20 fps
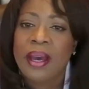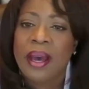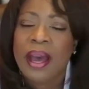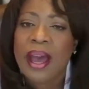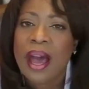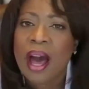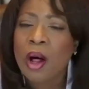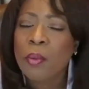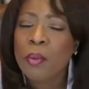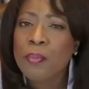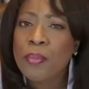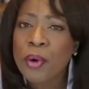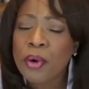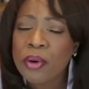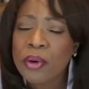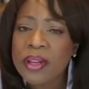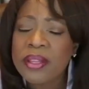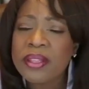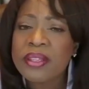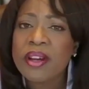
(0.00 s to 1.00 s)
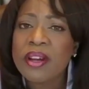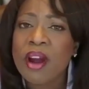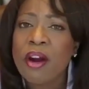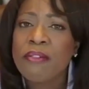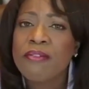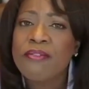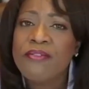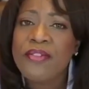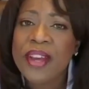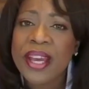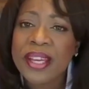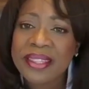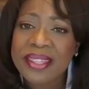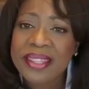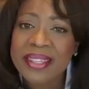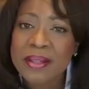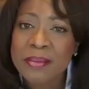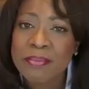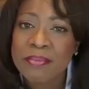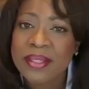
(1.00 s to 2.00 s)
Albertans are
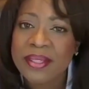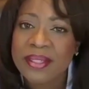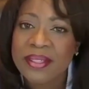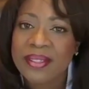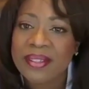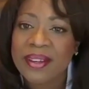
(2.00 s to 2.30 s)
victims